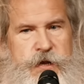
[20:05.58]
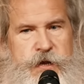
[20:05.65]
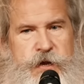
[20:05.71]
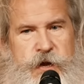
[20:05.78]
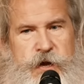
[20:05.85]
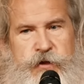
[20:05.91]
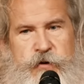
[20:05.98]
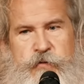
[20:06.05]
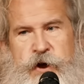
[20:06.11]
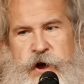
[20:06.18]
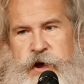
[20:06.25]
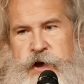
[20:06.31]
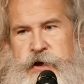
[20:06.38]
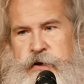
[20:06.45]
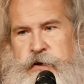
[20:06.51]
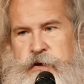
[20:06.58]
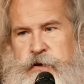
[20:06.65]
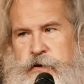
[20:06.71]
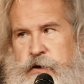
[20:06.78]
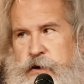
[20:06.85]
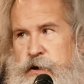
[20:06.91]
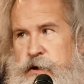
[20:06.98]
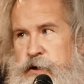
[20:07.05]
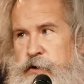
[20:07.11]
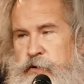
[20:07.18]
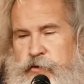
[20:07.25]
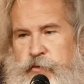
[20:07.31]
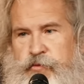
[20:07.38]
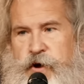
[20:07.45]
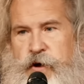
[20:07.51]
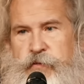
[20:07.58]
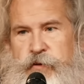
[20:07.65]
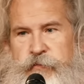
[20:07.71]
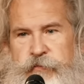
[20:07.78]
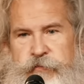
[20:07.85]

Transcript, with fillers: So, either way, uh, you're the problem.